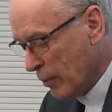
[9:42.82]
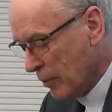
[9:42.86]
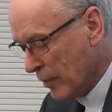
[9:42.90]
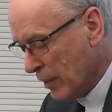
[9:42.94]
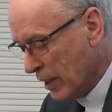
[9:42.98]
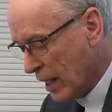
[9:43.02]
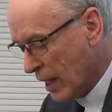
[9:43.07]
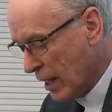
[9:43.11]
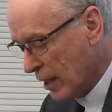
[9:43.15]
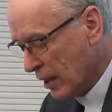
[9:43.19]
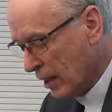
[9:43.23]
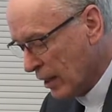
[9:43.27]

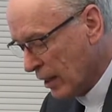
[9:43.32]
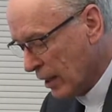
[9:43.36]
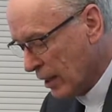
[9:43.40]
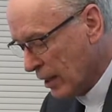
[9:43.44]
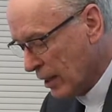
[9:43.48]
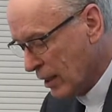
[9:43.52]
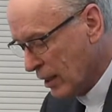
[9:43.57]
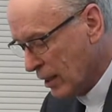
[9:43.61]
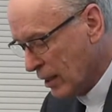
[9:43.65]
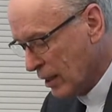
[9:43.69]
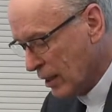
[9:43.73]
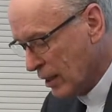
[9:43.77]

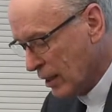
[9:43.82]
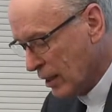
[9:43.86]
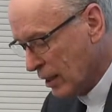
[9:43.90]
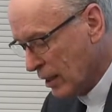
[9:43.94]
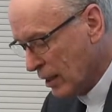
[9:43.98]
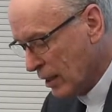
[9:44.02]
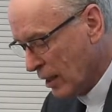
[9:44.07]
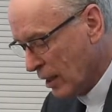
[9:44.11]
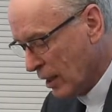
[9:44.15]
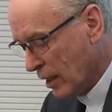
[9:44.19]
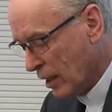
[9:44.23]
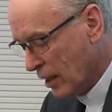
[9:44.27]
Catholic
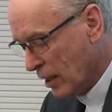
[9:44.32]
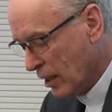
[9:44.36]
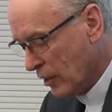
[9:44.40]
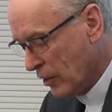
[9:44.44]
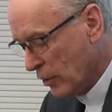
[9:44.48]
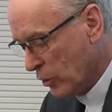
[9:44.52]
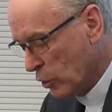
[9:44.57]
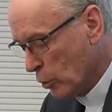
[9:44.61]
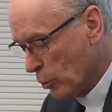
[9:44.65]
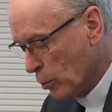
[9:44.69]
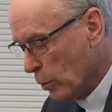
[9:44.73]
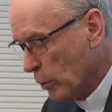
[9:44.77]

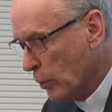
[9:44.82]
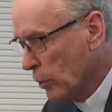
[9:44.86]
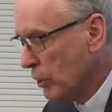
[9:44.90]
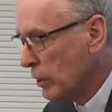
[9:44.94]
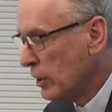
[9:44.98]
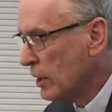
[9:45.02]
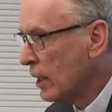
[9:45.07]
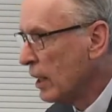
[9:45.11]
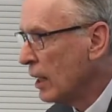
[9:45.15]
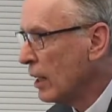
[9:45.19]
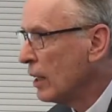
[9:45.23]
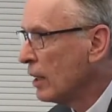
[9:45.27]

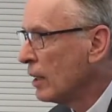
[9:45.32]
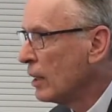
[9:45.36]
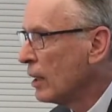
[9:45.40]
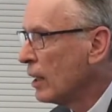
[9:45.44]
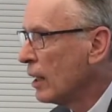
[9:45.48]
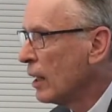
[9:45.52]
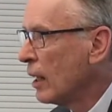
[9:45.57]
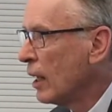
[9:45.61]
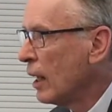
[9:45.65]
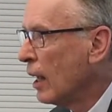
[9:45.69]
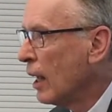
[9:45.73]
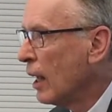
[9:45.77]
supporter
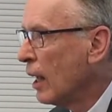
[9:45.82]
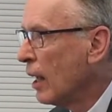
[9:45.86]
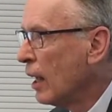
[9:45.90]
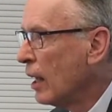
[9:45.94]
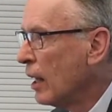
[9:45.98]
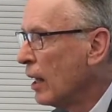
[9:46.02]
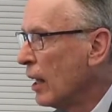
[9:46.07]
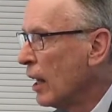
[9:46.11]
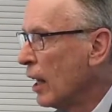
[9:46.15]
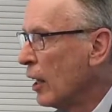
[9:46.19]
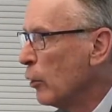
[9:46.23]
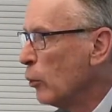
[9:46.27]

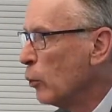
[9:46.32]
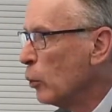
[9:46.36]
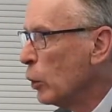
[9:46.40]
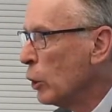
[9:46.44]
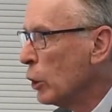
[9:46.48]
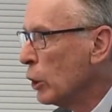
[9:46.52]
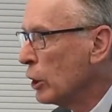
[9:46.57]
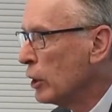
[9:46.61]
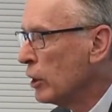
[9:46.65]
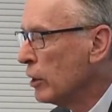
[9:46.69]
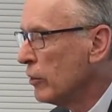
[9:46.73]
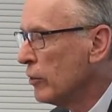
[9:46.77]
and
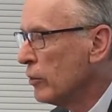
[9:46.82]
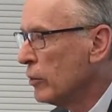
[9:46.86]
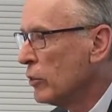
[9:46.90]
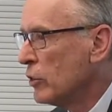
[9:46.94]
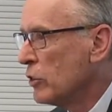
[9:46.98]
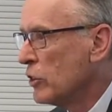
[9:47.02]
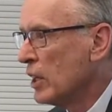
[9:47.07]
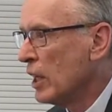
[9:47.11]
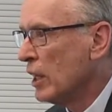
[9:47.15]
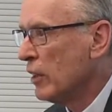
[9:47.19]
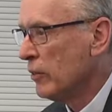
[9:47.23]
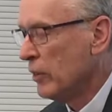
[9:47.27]
worker for
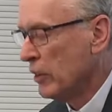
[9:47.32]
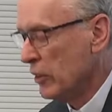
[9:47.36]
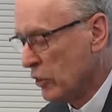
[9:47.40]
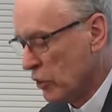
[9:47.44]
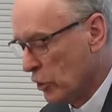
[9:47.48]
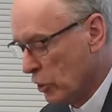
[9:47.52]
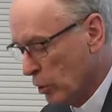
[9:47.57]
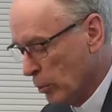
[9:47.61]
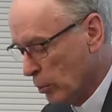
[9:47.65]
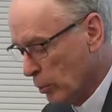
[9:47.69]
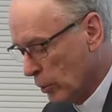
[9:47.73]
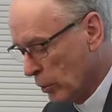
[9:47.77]
St.
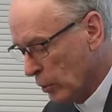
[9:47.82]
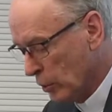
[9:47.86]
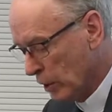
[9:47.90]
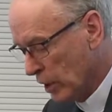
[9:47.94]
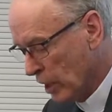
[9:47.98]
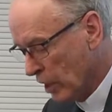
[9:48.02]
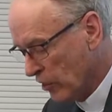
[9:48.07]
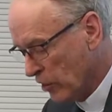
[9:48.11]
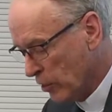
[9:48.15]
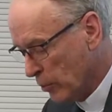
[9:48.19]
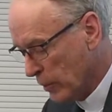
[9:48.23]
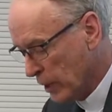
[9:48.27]
Vincent de Paul
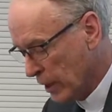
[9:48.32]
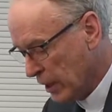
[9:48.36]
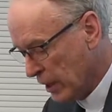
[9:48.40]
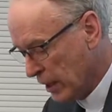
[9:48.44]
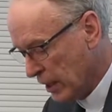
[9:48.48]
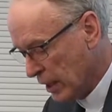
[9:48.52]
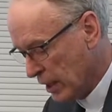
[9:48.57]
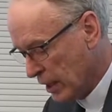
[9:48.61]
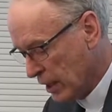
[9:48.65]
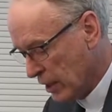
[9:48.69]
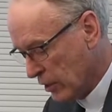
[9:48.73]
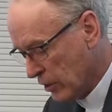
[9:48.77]
over many
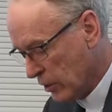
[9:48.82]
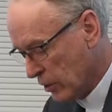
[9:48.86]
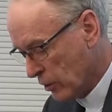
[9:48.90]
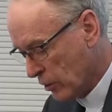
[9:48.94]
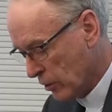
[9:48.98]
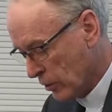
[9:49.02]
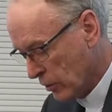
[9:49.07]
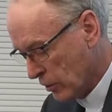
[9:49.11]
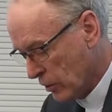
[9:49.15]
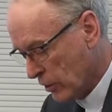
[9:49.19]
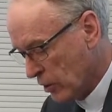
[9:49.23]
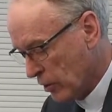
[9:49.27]
years,
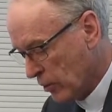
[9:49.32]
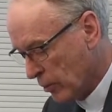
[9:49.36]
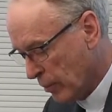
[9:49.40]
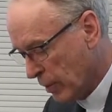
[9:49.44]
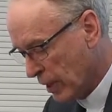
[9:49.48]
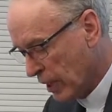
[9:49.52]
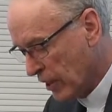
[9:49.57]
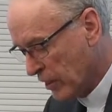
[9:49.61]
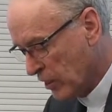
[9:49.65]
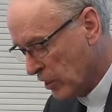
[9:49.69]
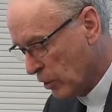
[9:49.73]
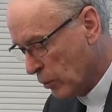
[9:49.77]
who's
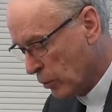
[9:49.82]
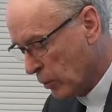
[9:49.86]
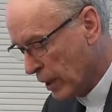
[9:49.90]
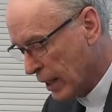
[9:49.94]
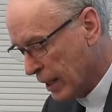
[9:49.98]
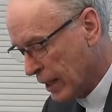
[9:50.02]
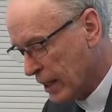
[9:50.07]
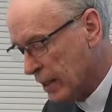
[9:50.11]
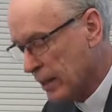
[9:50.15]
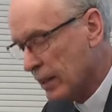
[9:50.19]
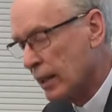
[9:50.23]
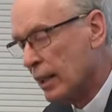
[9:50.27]
passed
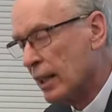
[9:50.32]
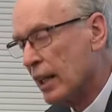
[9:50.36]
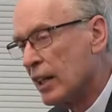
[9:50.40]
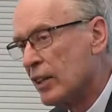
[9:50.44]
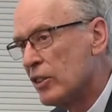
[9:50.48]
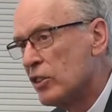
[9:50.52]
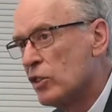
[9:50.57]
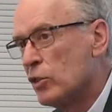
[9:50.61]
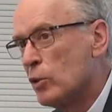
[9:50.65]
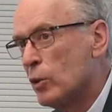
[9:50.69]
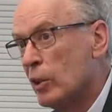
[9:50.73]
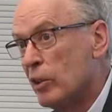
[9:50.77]
away in the
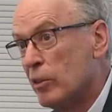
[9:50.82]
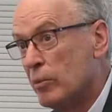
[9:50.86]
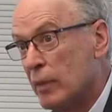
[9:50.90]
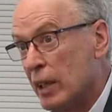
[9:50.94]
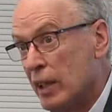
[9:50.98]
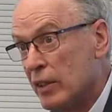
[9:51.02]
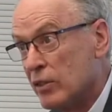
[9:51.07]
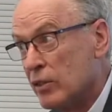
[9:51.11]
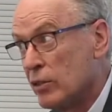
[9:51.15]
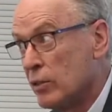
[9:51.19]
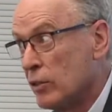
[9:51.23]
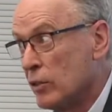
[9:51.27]
last 12
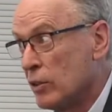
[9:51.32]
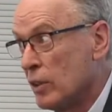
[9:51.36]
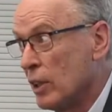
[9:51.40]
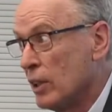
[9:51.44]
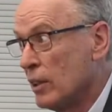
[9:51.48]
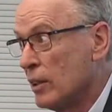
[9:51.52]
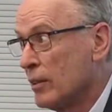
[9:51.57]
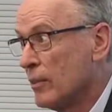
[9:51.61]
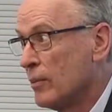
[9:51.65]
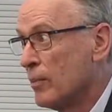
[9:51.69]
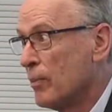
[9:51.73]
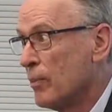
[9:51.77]
months or
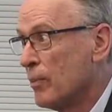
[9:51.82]
so.